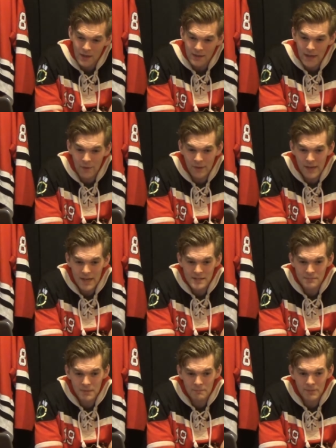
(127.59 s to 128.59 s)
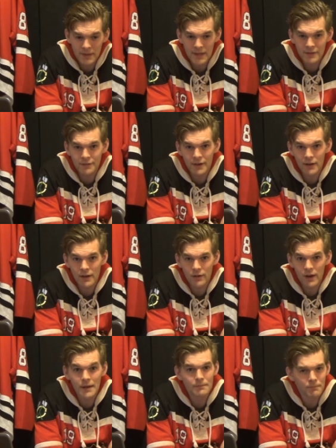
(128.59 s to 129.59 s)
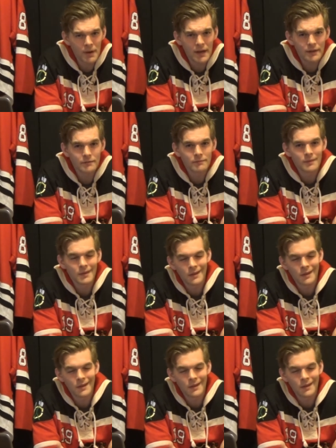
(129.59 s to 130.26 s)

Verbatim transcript: Now, he hasn't been playing very great, but